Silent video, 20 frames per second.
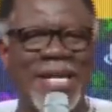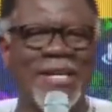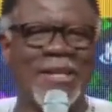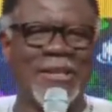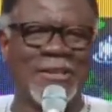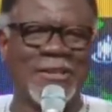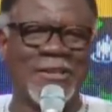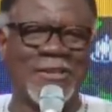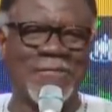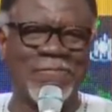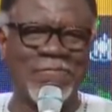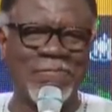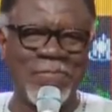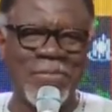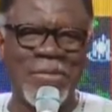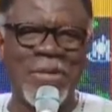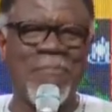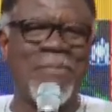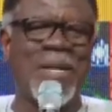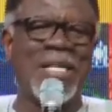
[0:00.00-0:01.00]
be killed,
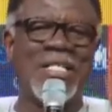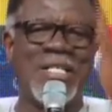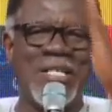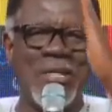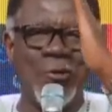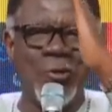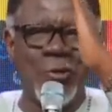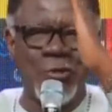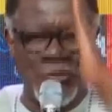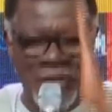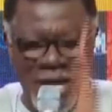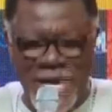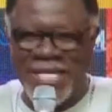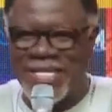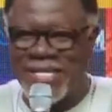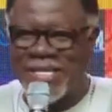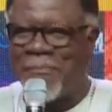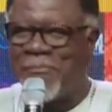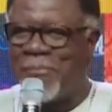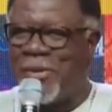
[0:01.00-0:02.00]
but he will
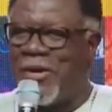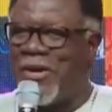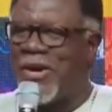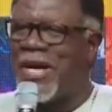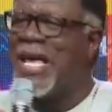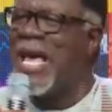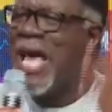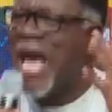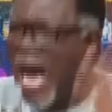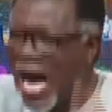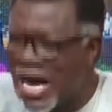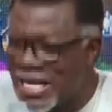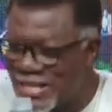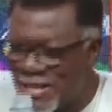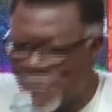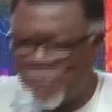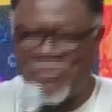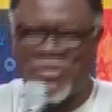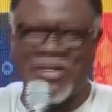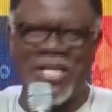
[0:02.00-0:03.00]
raise the boy
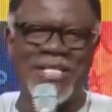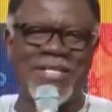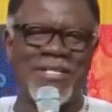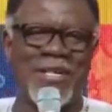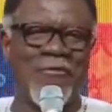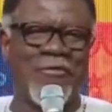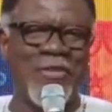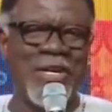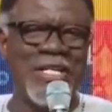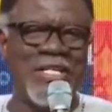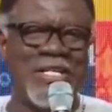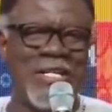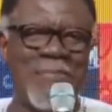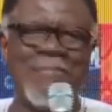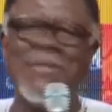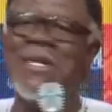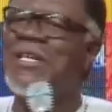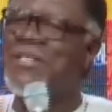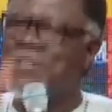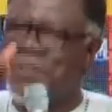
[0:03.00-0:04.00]
as a prince of
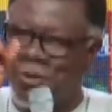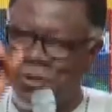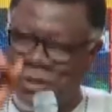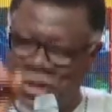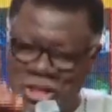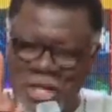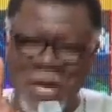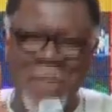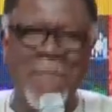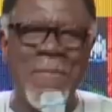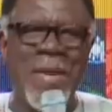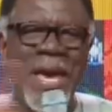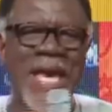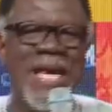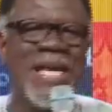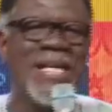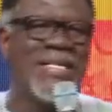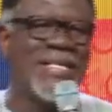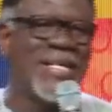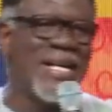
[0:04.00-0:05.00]
Egypt. So she
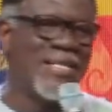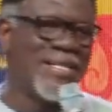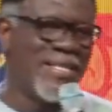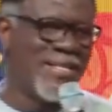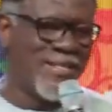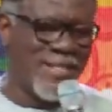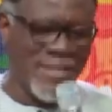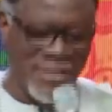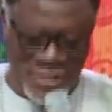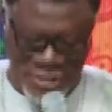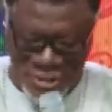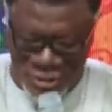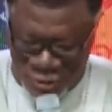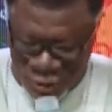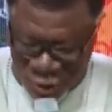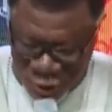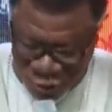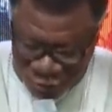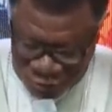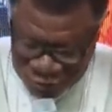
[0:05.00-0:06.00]
made a
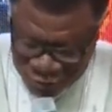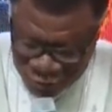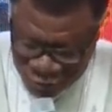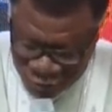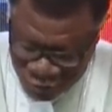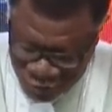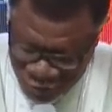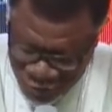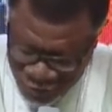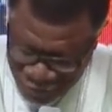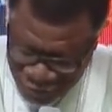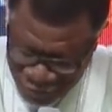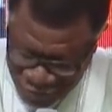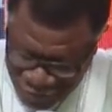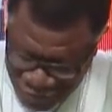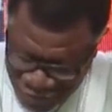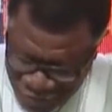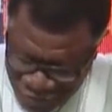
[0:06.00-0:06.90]
decision also